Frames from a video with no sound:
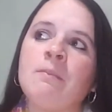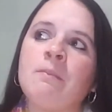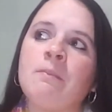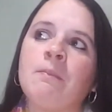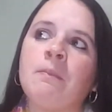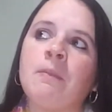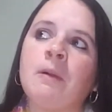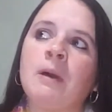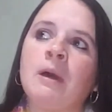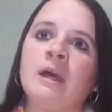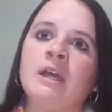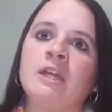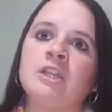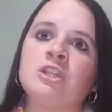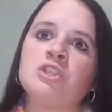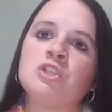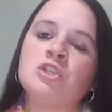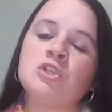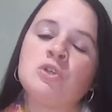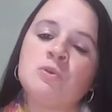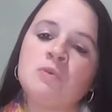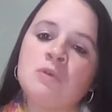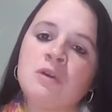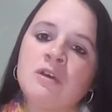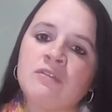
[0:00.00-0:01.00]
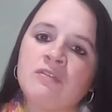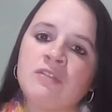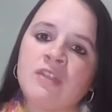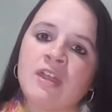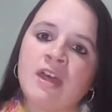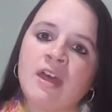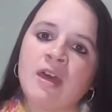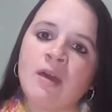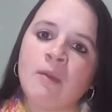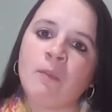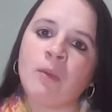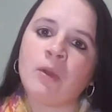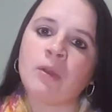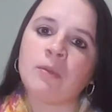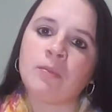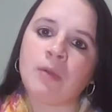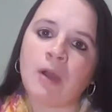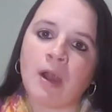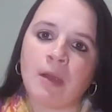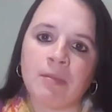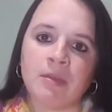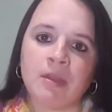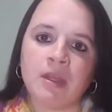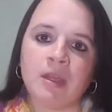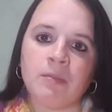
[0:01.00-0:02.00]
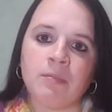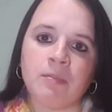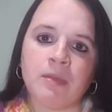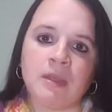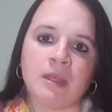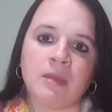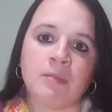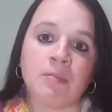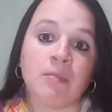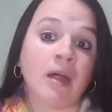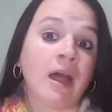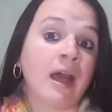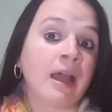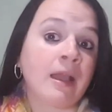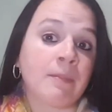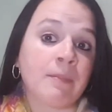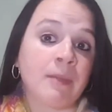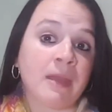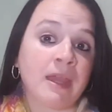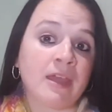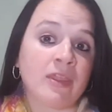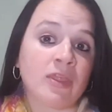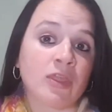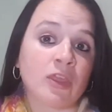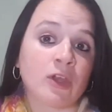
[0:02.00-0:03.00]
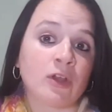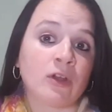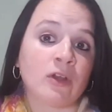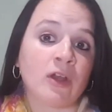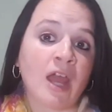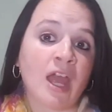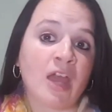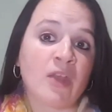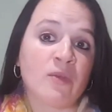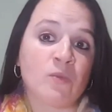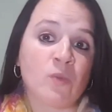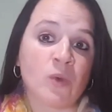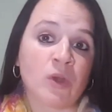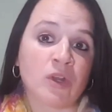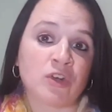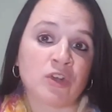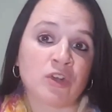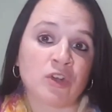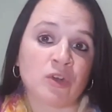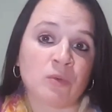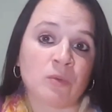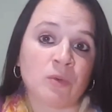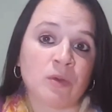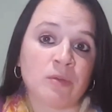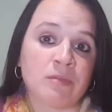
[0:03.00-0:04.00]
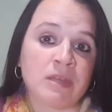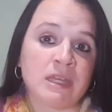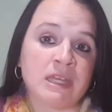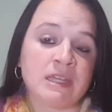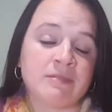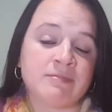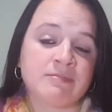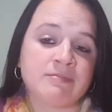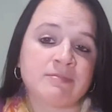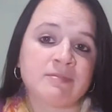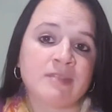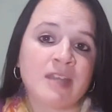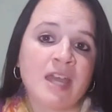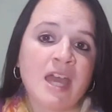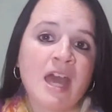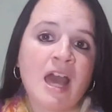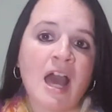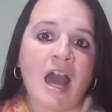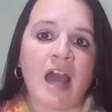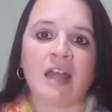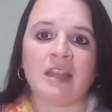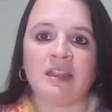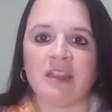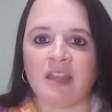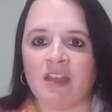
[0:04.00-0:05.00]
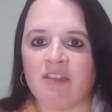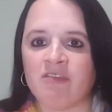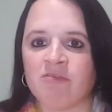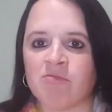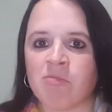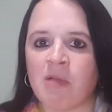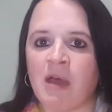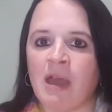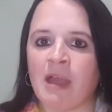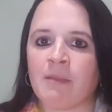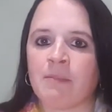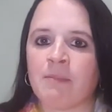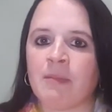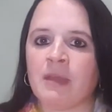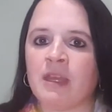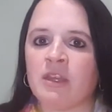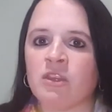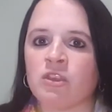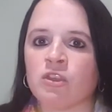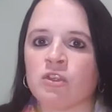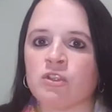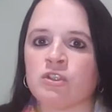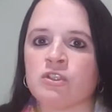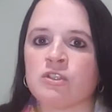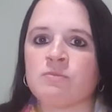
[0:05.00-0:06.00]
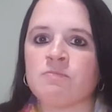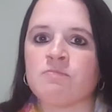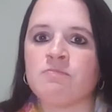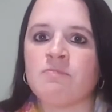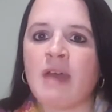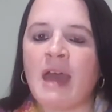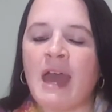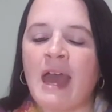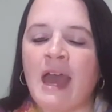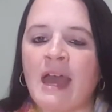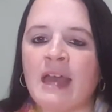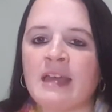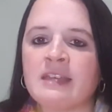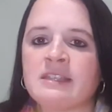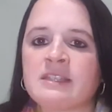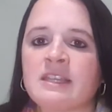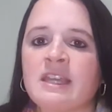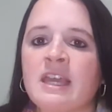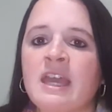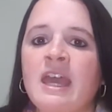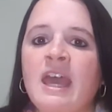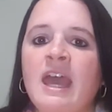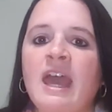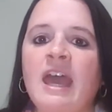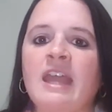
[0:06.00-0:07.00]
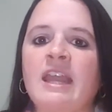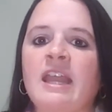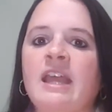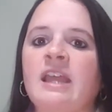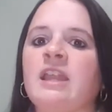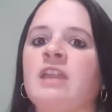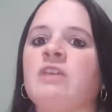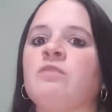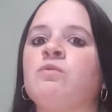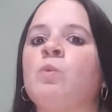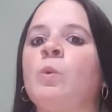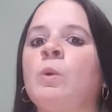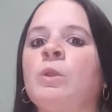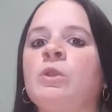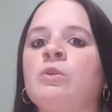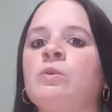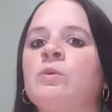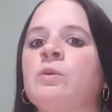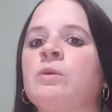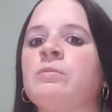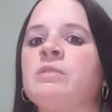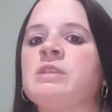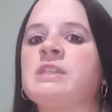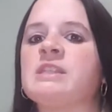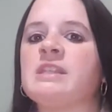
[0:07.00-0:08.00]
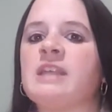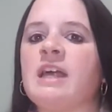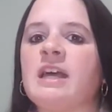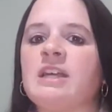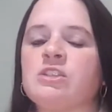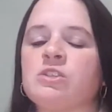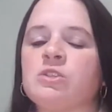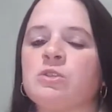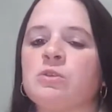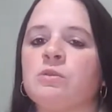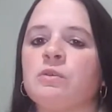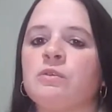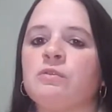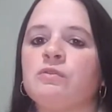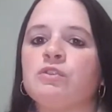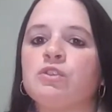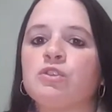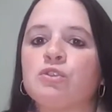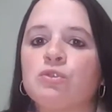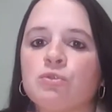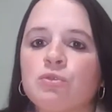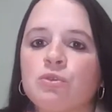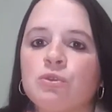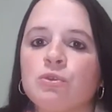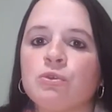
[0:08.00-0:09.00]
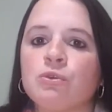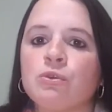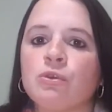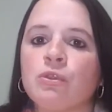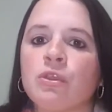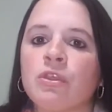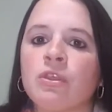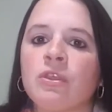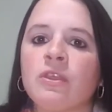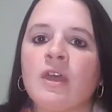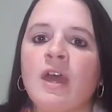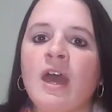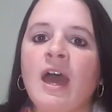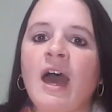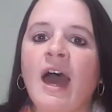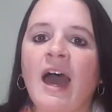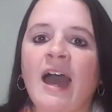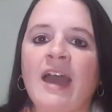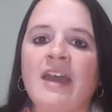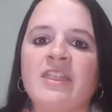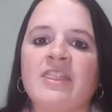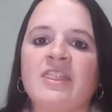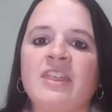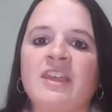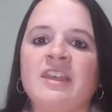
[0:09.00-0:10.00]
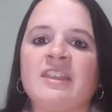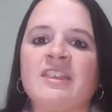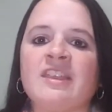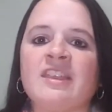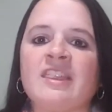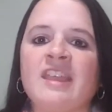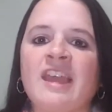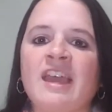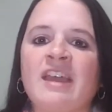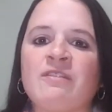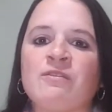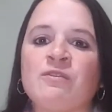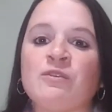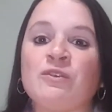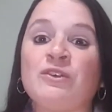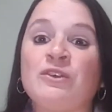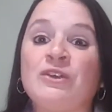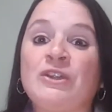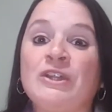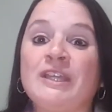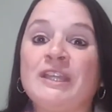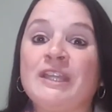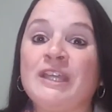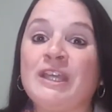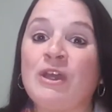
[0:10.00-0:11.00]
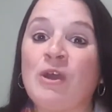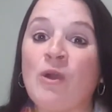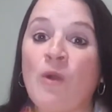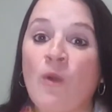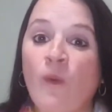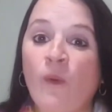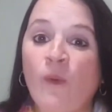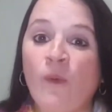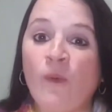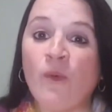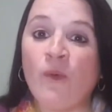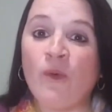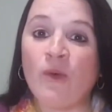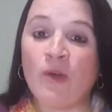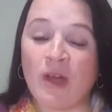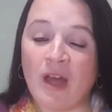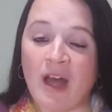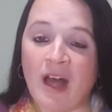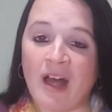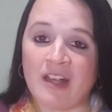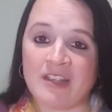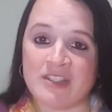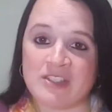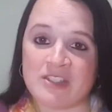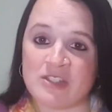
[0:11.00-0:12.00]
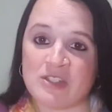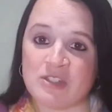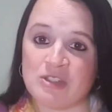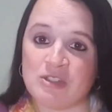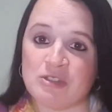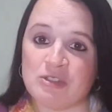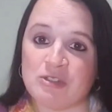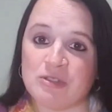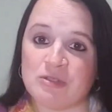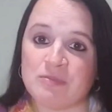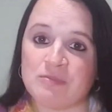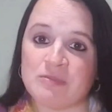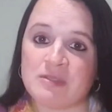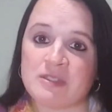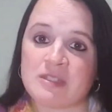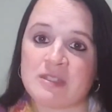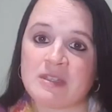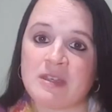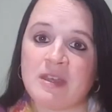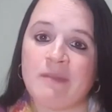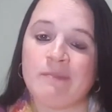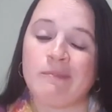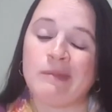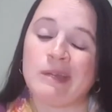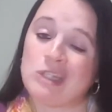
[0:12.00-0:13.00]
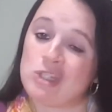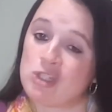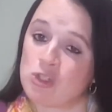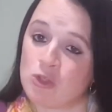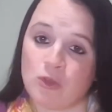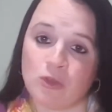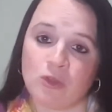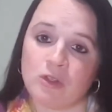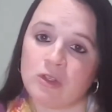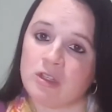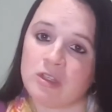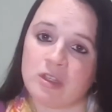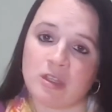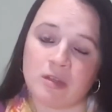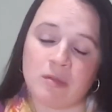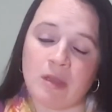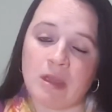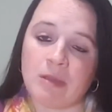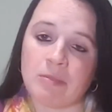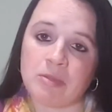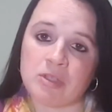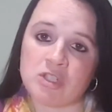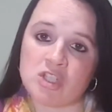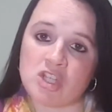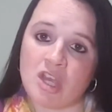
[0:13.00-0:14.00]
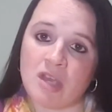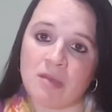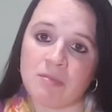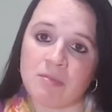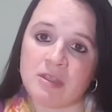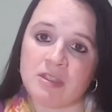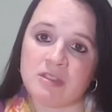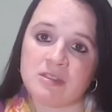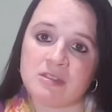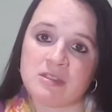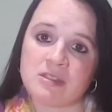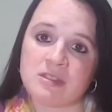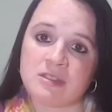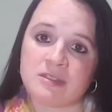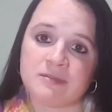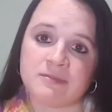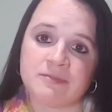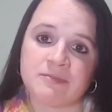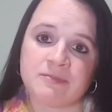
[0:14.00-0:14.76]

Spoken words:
but two of them would probably be Black Panther and Wonder Woman. I love Black Panther's mask, and I love Wonder Woman's lasso of truth. I think that they have really cool costumes, much cooler than my pajamas.